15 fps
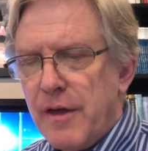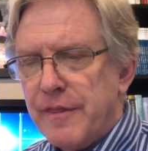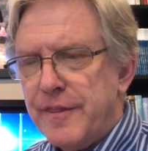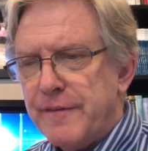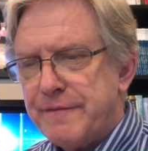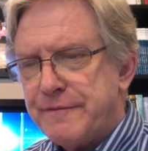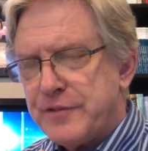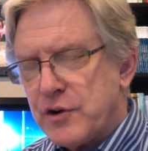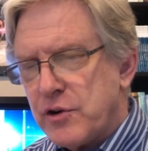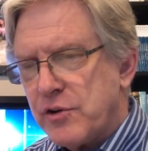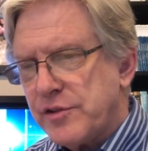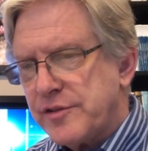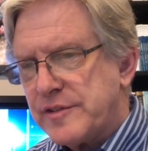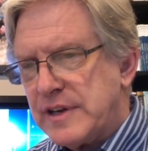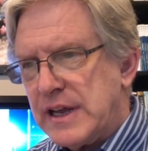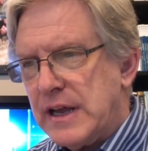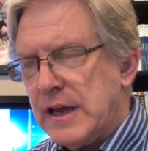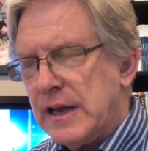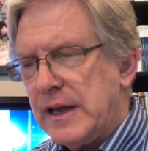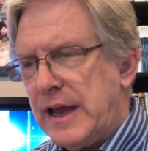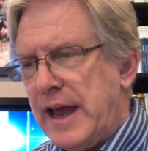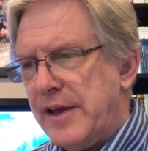The first
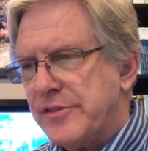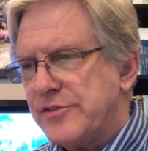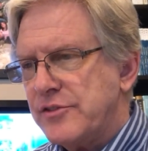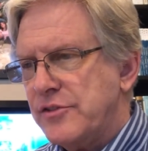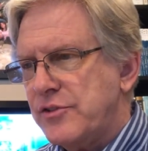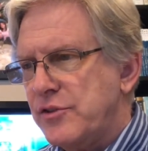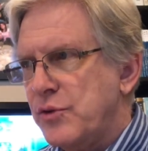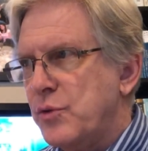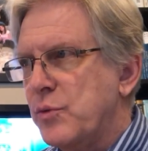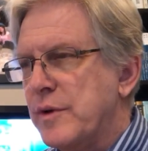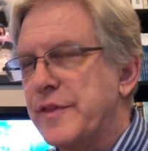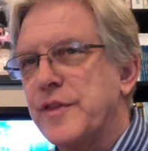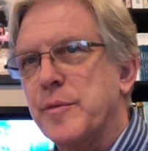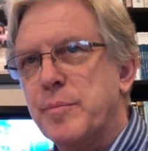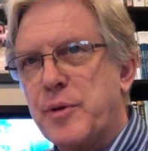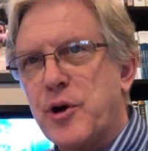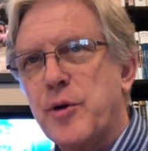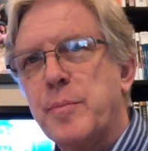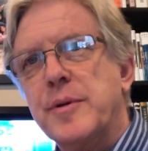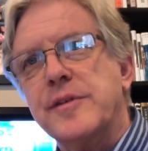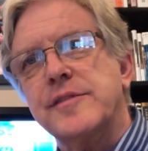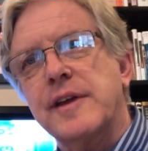has to do with the
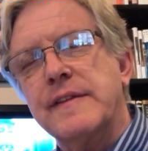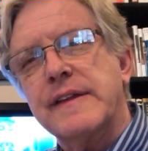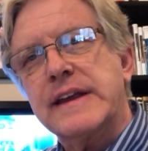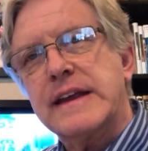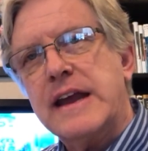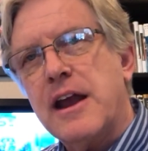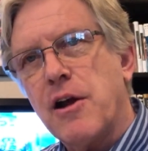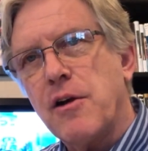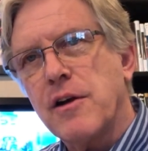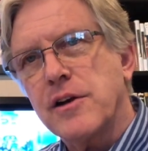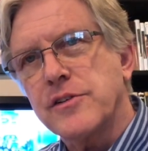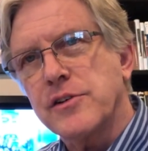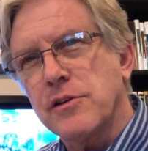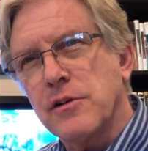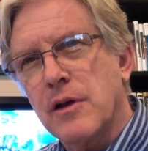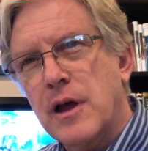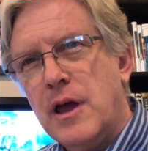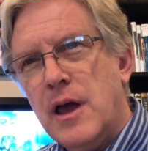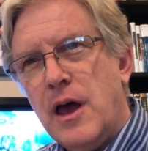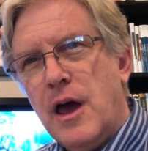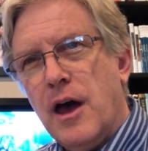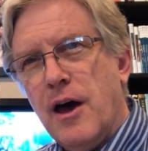purpose and the character
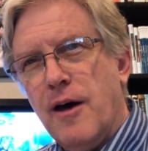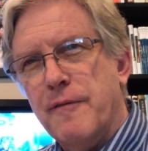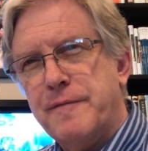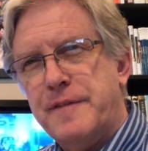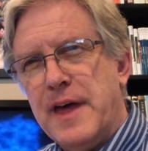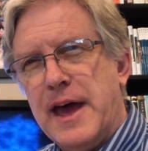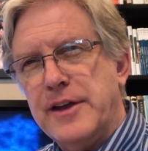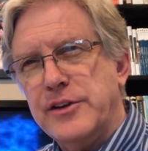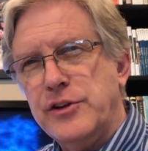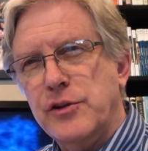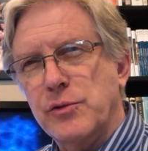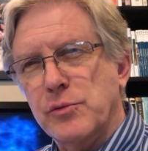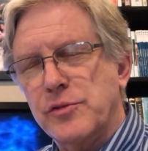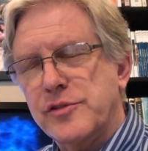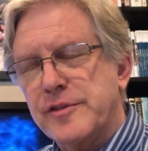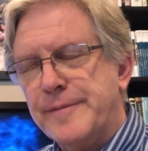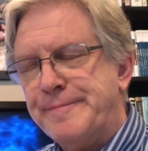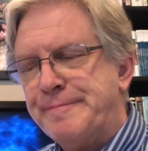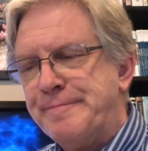of that use.